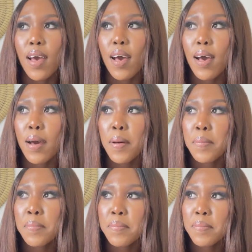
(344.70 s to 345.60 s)

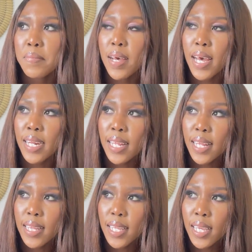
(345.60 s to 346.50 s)
Um,
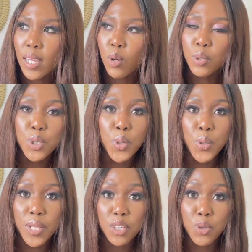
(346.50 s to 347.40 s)
another thing also
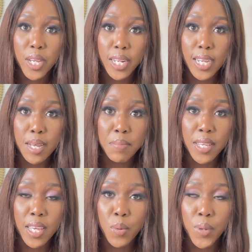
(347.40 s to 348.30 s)
that you can come
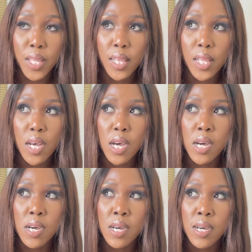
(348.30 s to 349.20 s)
here with
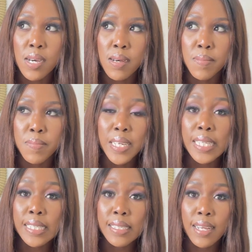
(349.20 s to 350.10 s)
um,
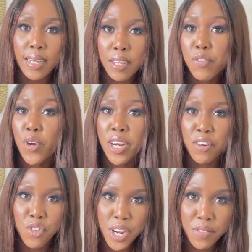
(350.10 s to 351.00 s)
is if you're a
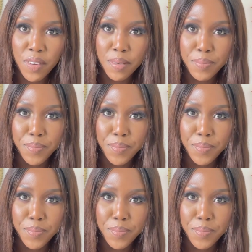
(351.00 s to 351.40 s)
driver.